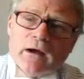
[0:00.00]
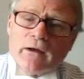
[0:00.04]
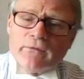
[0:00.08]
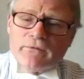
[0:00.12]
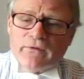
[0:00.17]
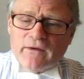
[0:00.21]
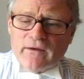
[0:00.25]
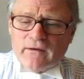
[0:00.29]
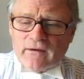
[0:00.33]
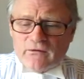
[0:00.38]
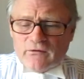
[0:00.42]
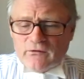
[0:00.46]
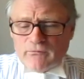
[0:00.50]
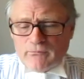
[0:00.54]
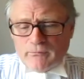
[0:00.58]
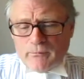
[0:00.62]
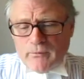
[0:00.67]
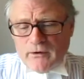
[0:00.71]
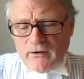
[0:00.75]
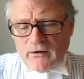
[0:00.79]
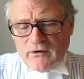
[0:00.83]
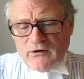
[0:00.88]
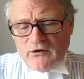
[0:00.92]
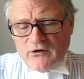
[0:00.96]
I think there's
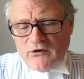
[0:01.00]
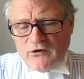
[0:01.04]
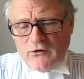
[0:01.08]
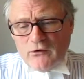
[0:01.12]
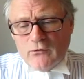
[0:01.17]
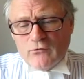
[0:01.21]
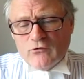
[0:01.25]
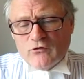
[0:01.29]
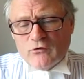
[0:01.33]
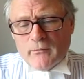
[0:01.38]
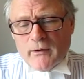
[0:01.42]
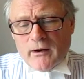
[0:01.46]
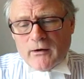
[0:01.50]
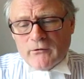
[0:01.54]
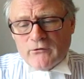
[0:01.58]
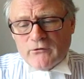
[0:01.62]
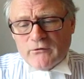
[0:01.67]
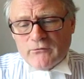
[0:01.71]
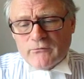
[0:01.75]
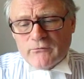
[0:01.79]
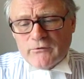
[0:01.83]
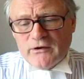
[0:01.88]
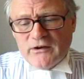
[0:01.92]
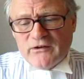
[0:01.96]
been a huge
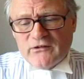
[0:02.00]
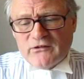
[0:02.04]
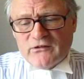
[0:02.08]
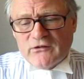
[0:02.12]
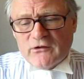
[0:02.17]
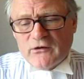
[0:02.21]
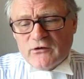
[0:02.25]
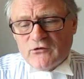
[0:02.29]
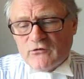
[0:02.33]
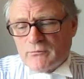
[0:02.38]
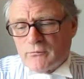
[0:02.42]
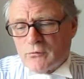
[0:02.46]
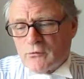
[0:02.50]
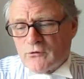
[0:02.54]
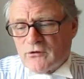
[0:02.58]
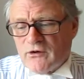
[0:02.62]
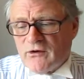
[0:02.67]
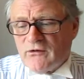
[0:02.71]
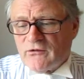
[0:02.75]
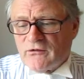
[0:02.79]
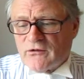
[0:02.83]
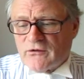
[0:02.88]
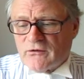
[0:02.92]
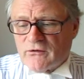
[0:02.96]
amount of research put
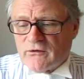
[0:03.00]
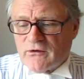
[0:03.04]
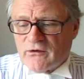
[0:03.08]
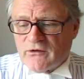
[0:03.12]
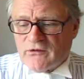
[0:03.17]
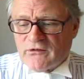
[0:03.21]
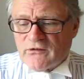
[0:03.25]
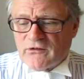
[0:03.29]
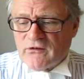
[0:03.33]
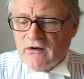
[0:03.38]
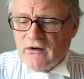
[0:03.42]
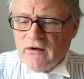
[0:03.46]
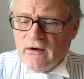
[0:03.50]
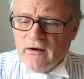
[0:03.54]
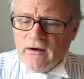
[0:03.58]
into this.